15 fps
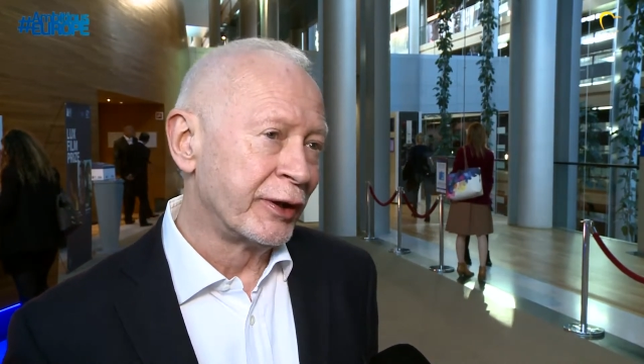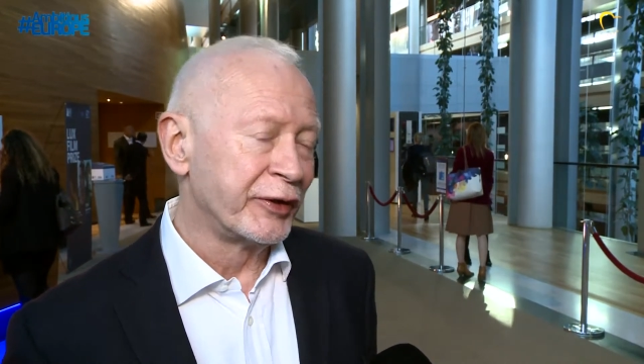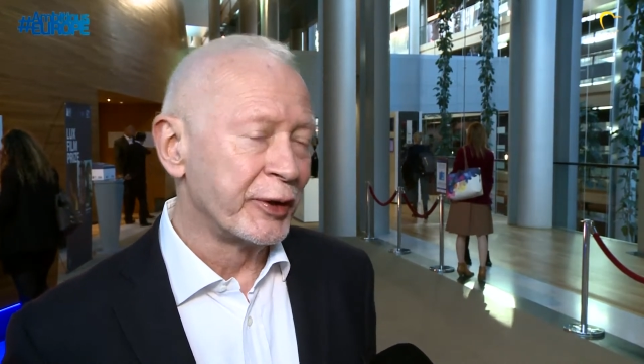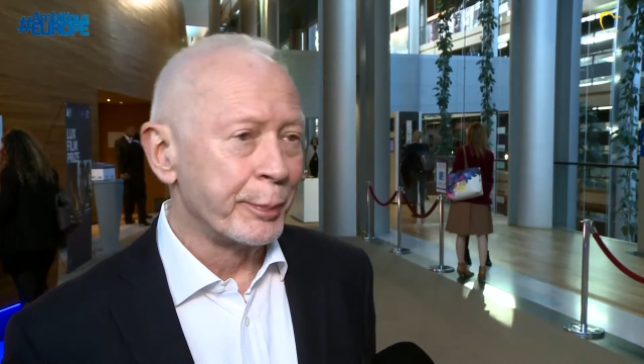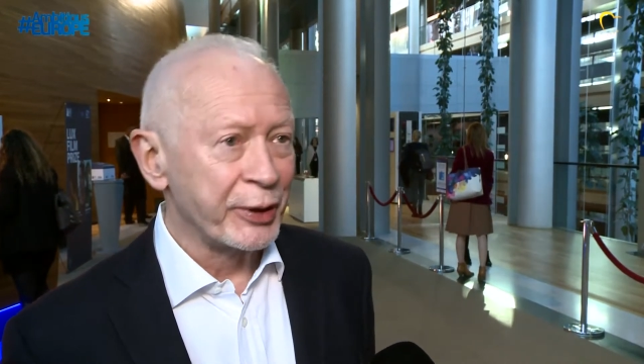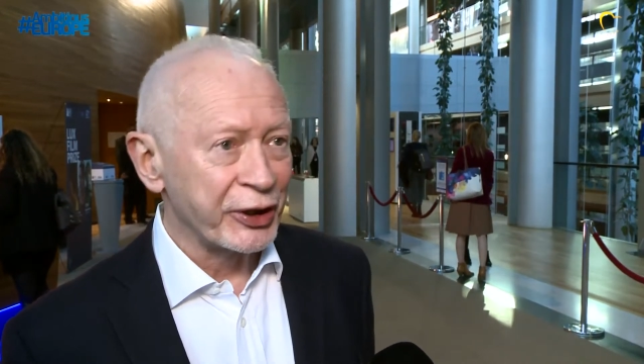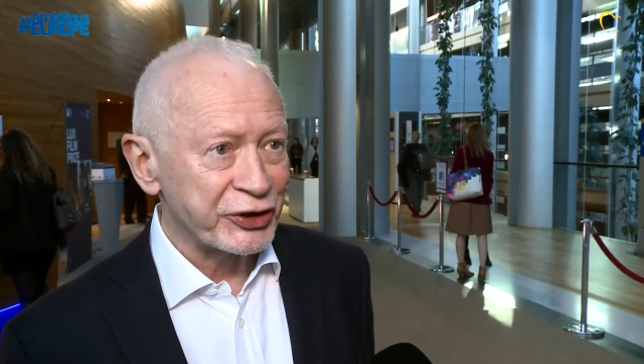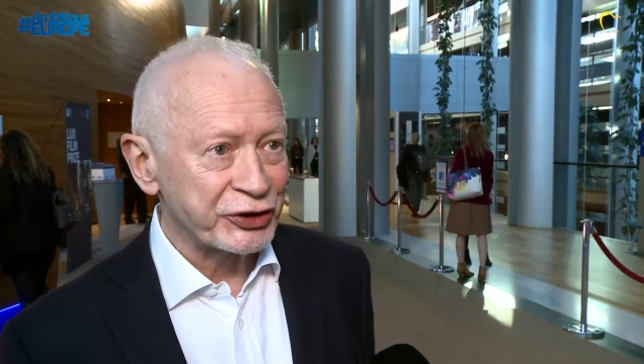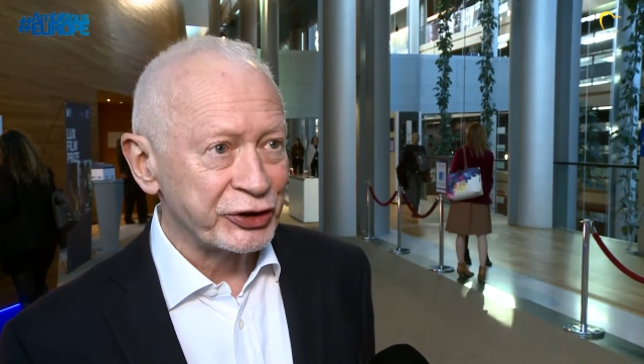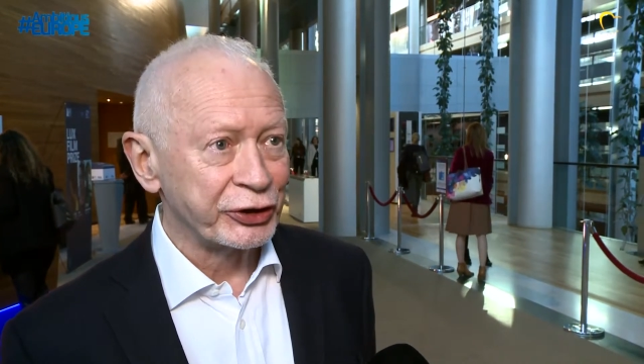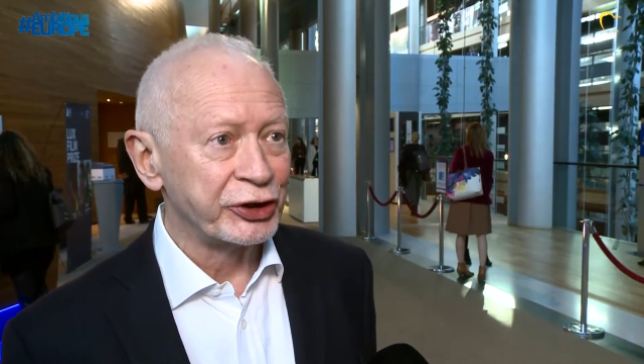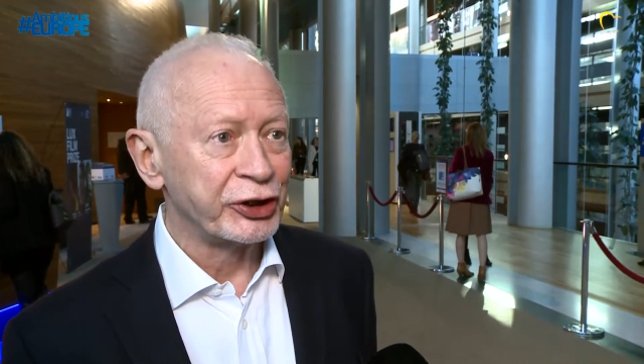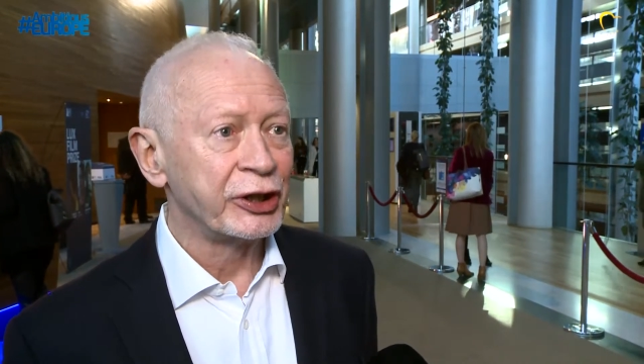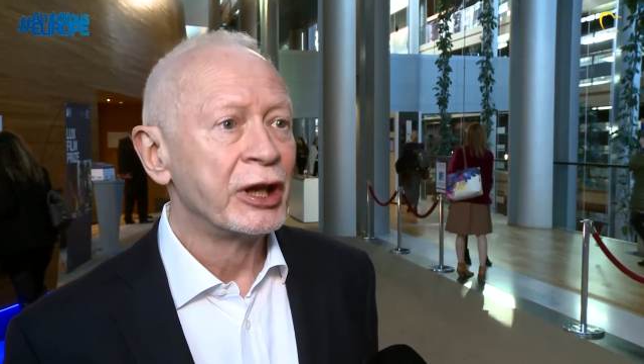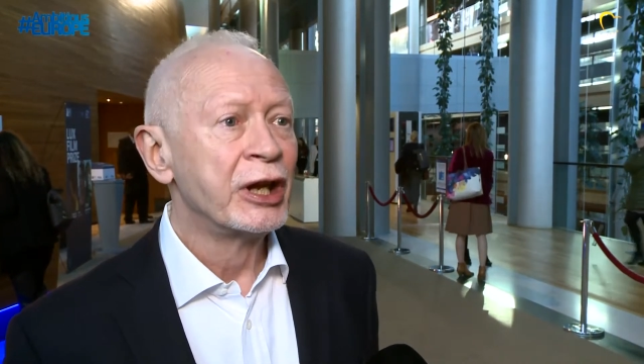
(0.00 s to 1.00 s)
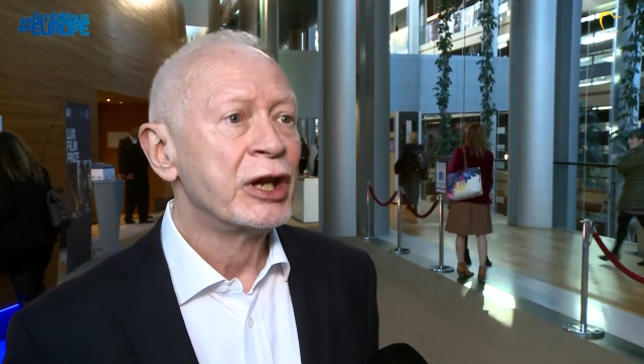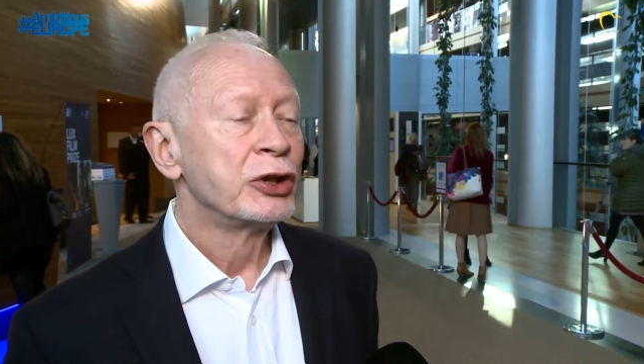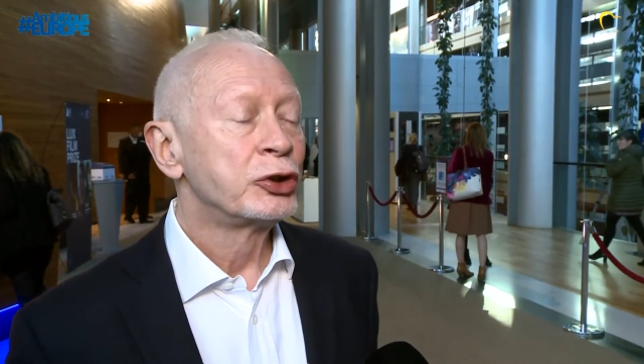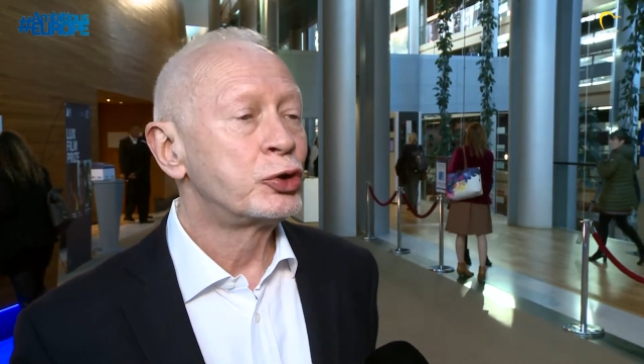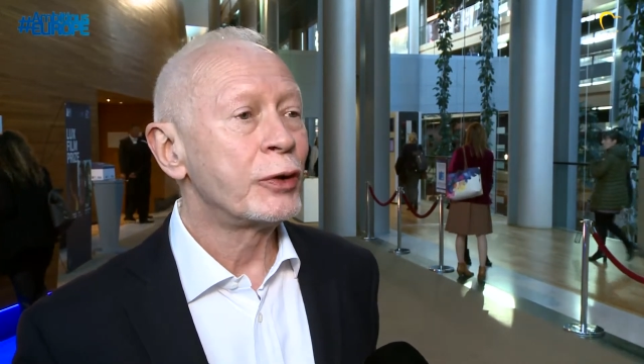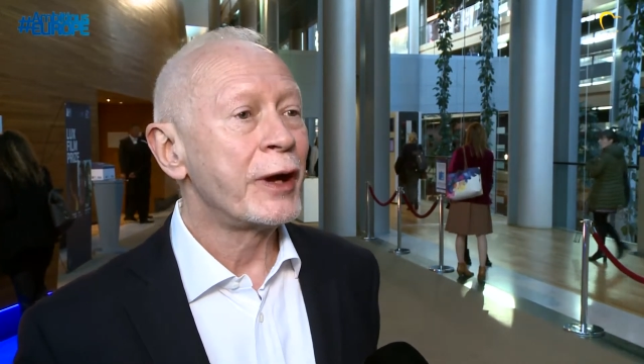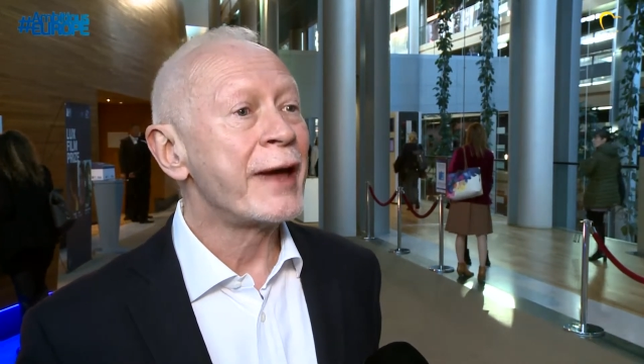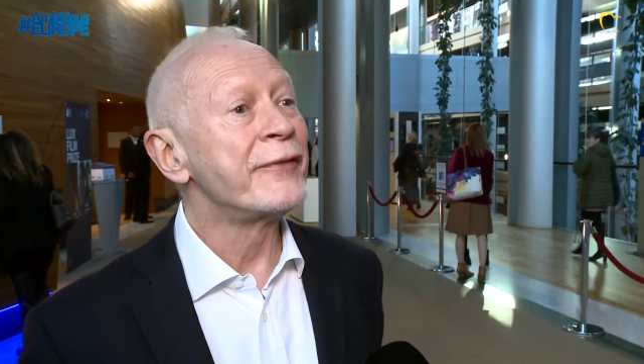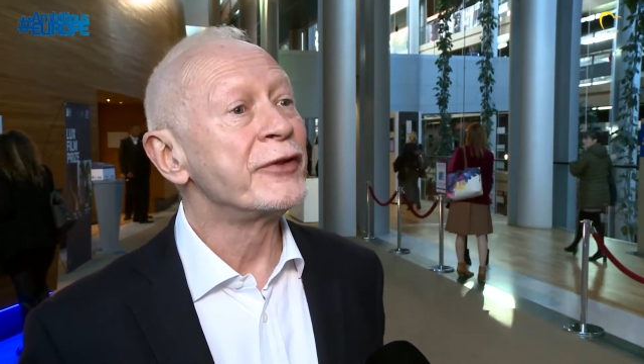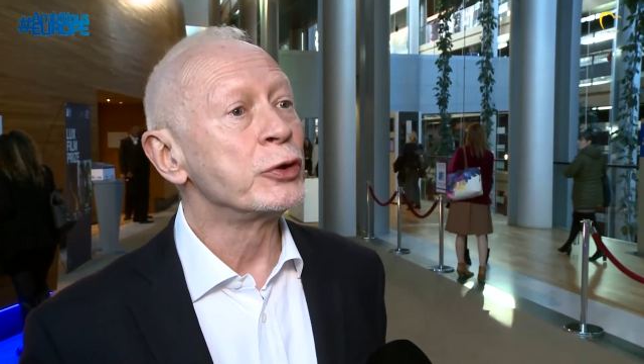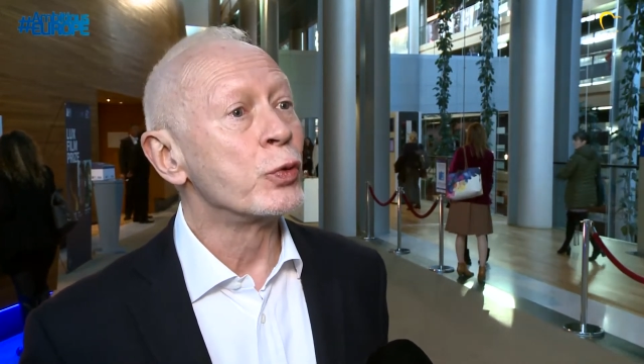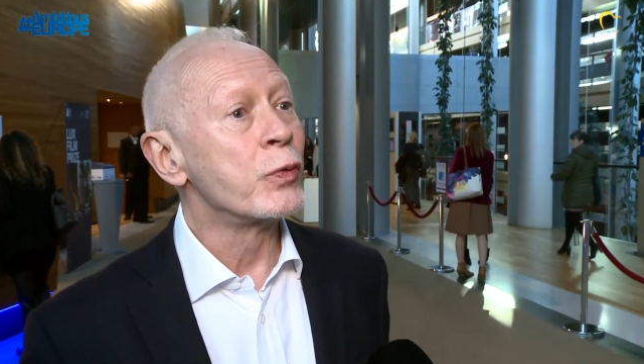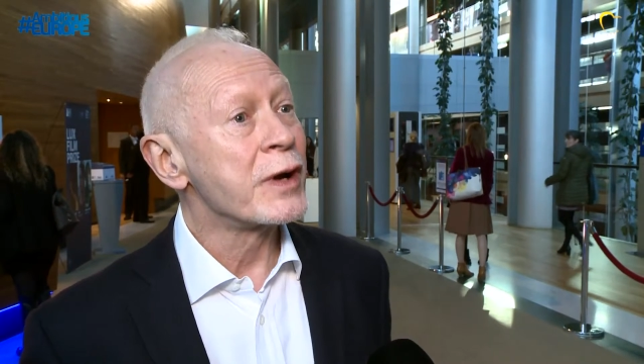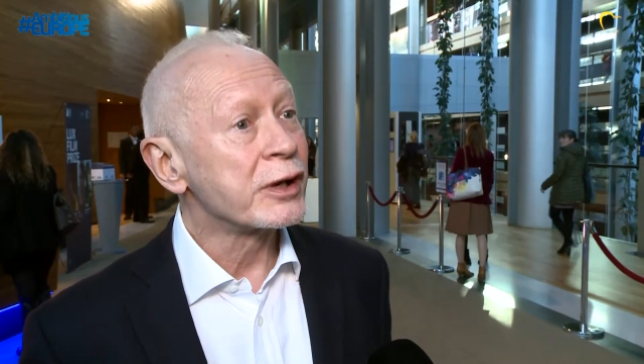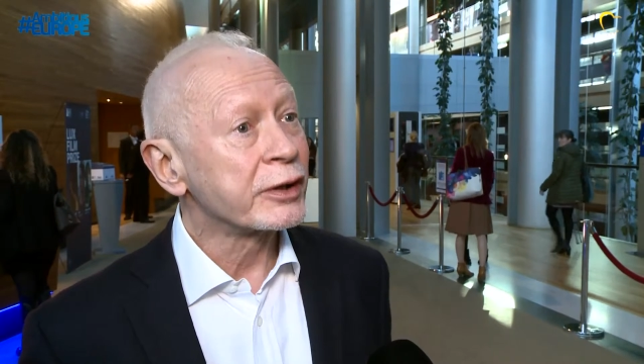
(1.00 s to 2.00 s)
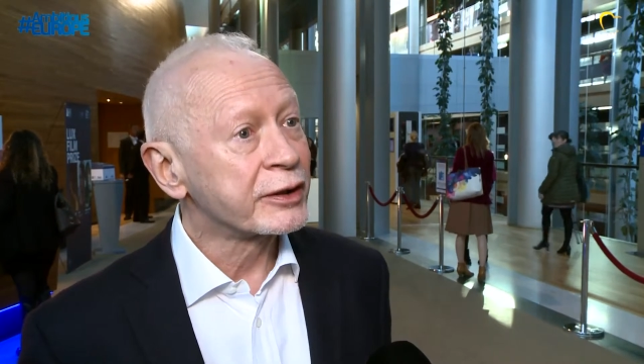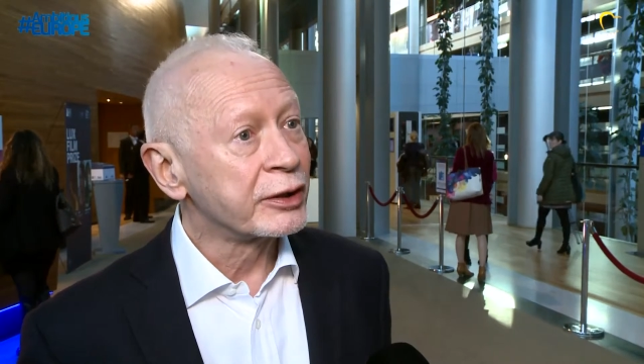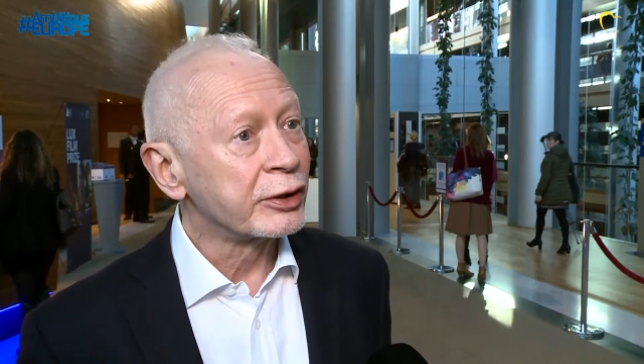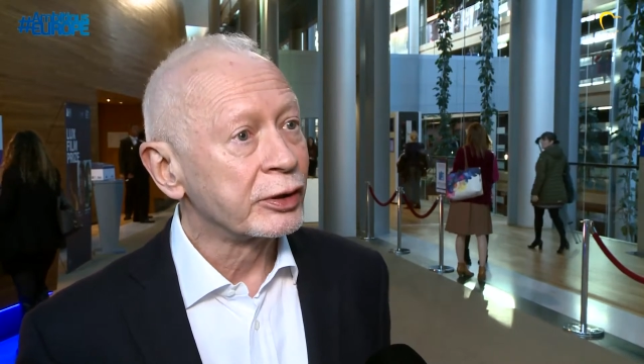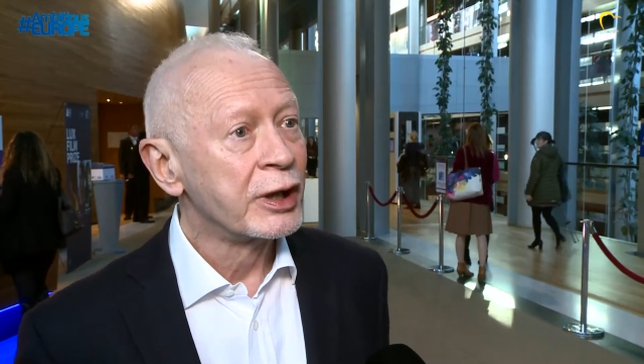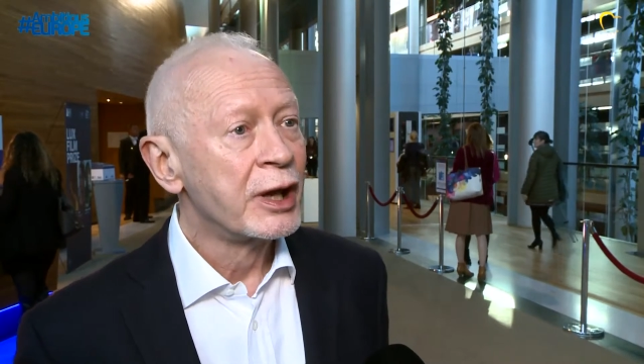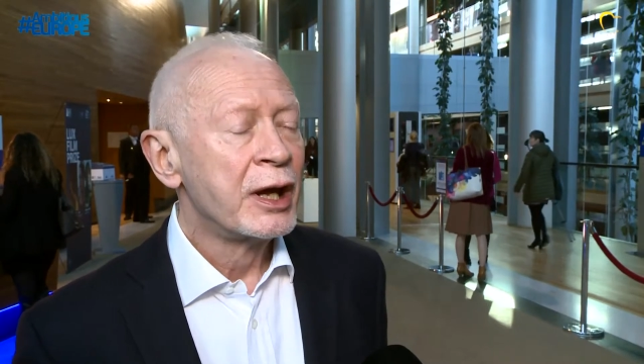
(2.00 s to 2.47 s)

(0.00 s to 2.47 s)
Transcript: and the big city, to every worker